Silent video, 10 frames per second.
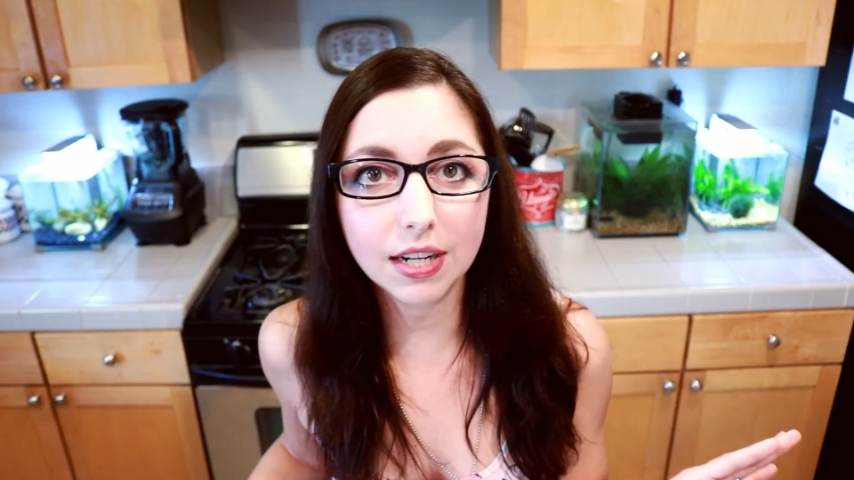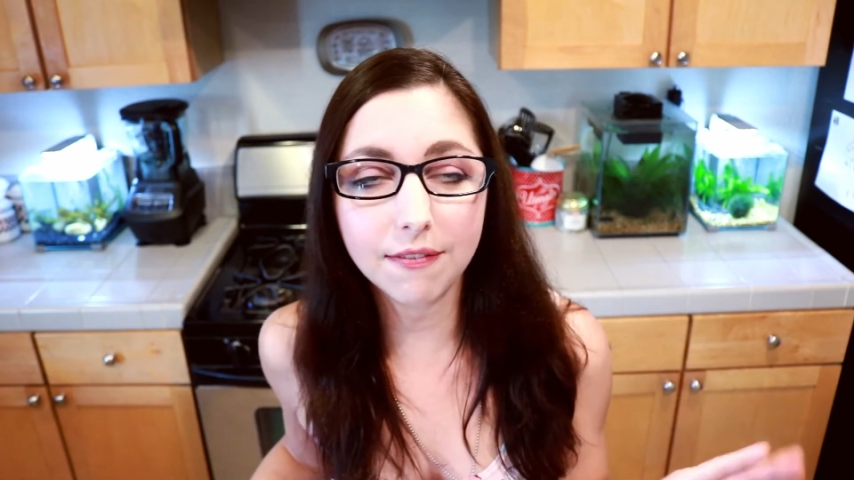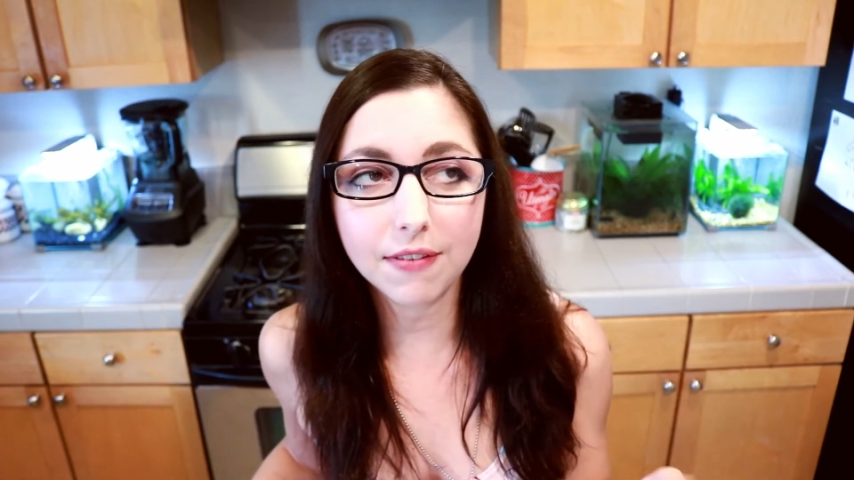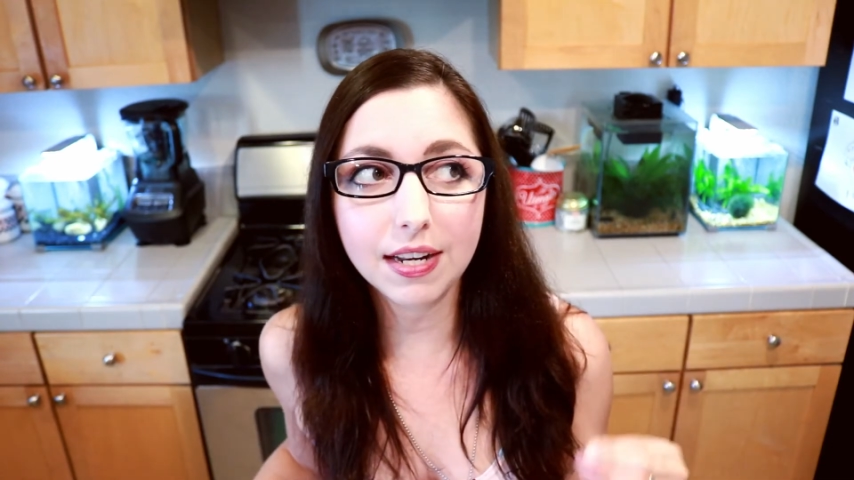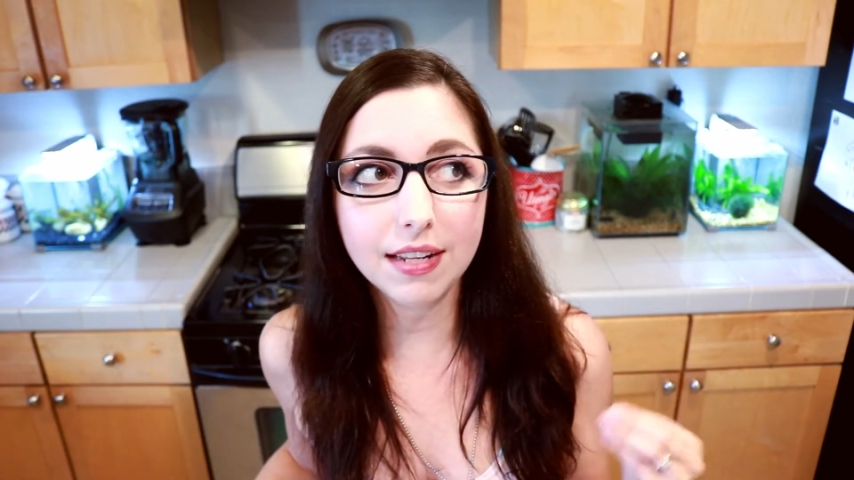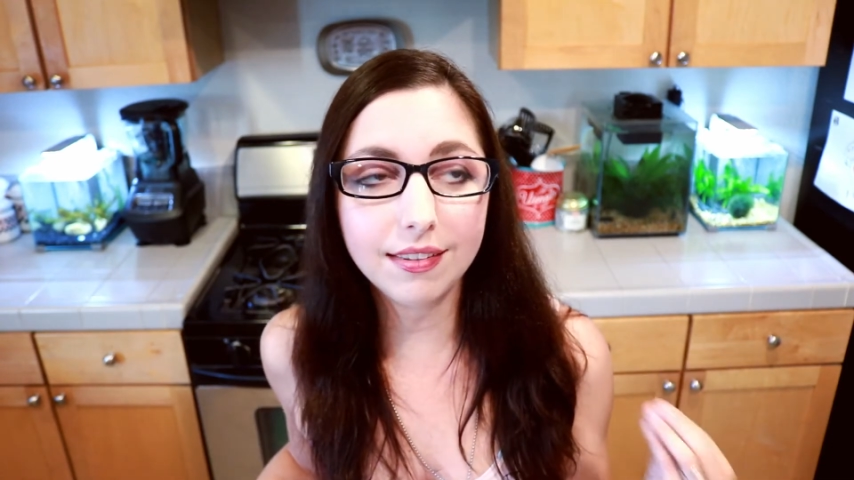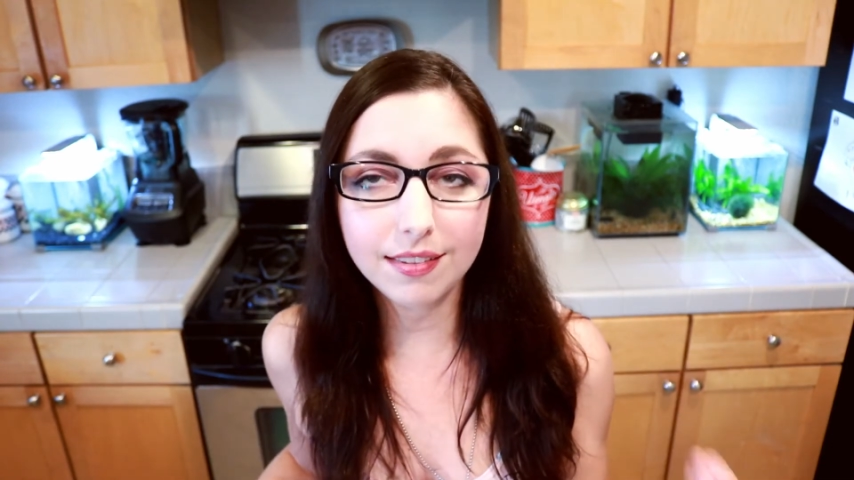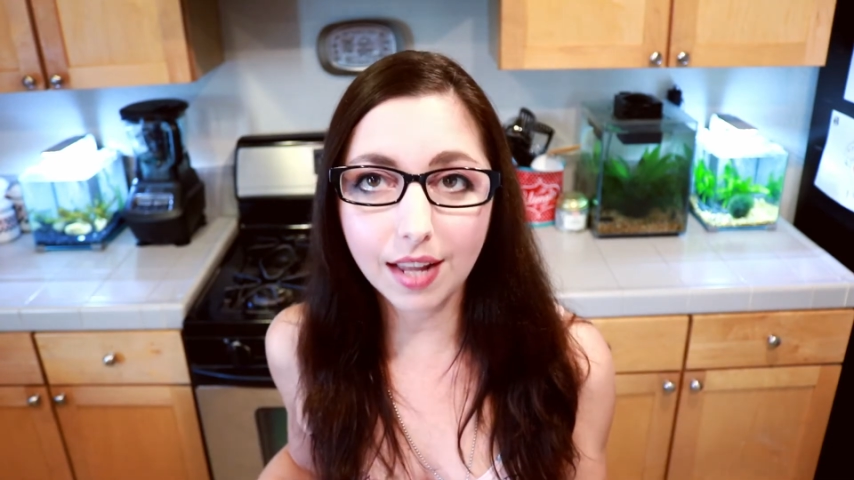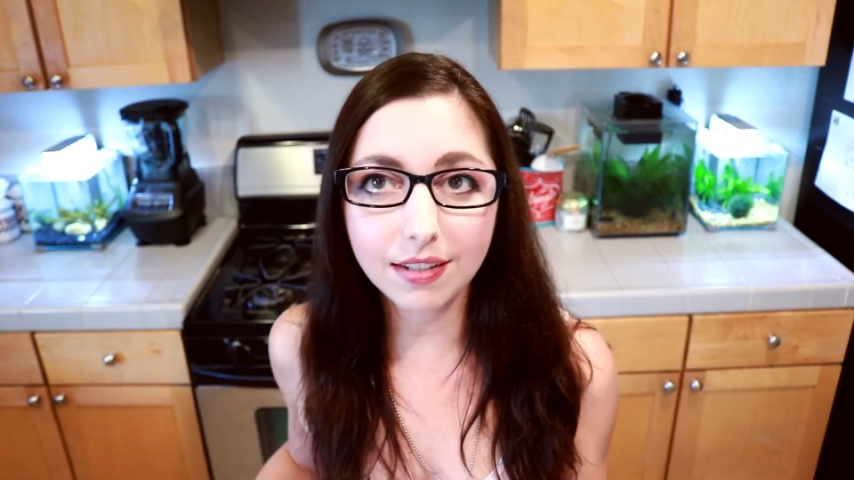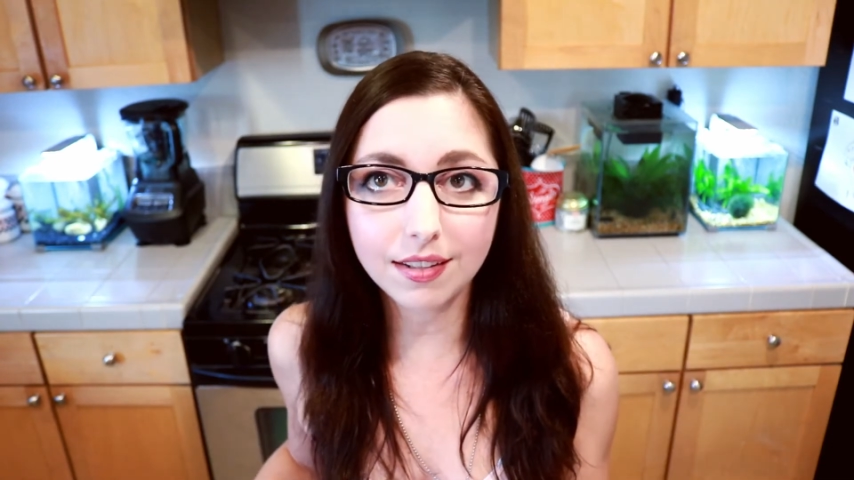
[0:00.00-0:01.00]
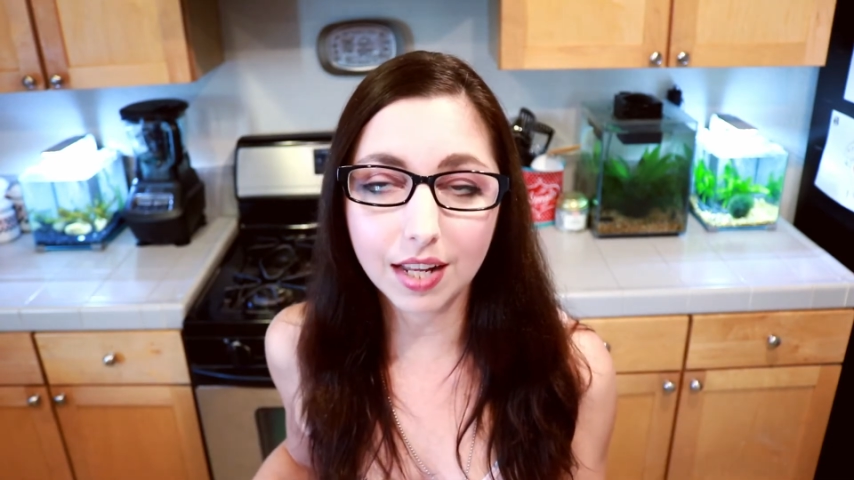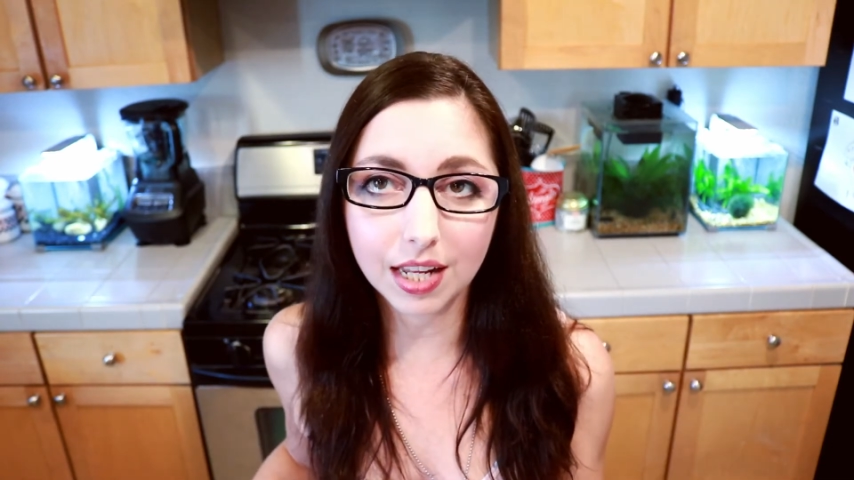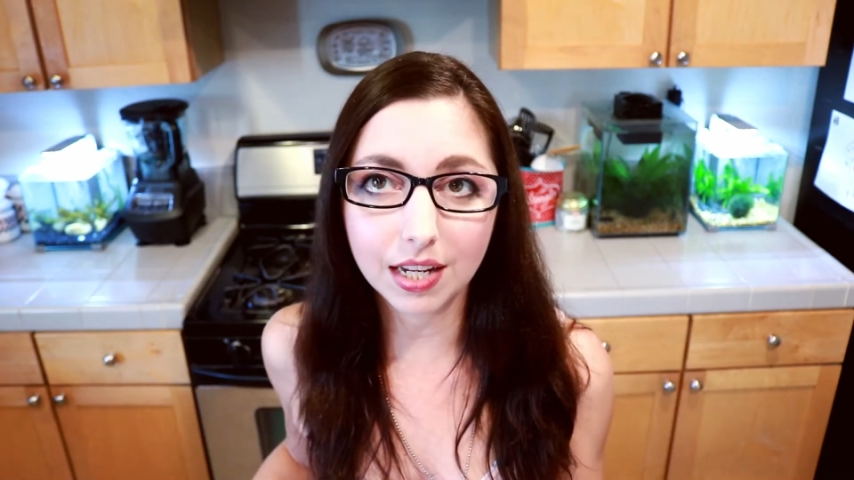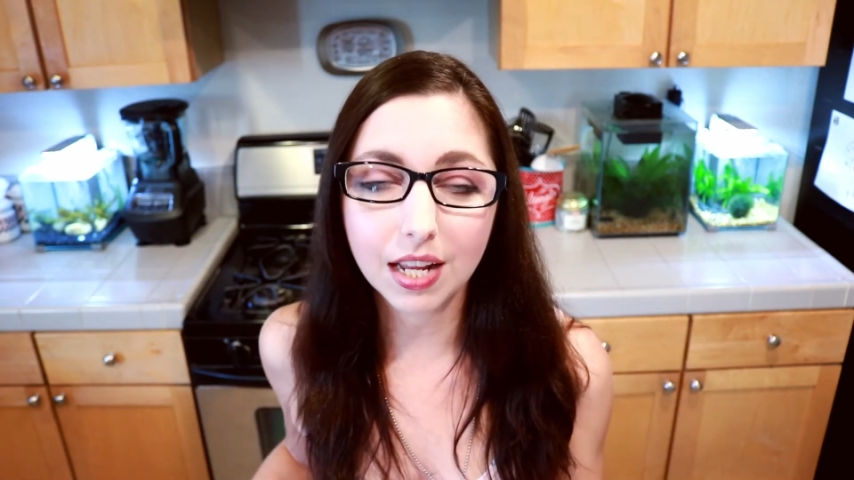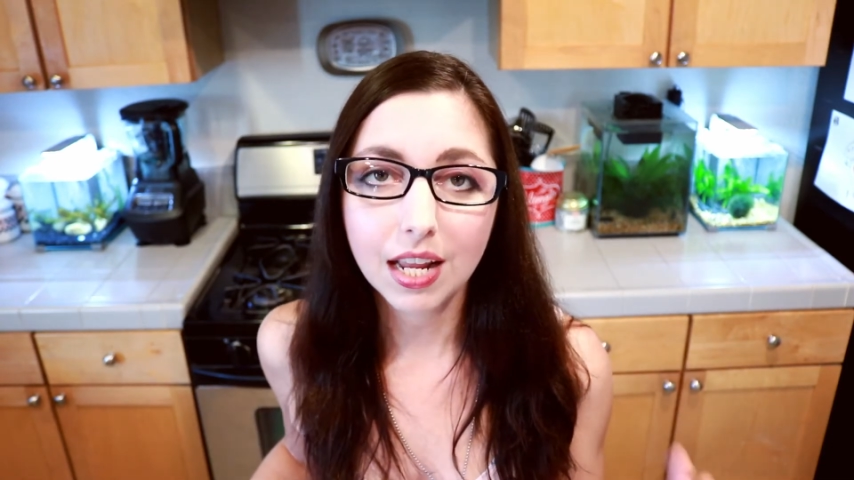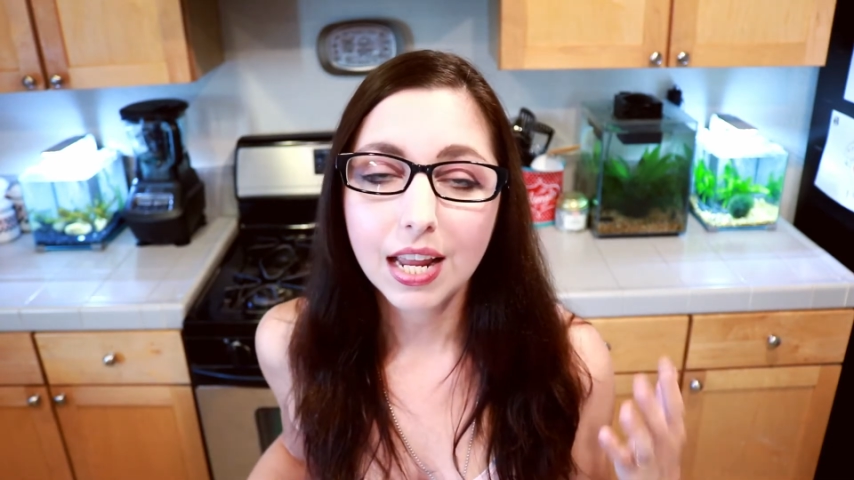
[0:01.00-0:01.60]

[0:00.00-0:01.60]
if it is scented,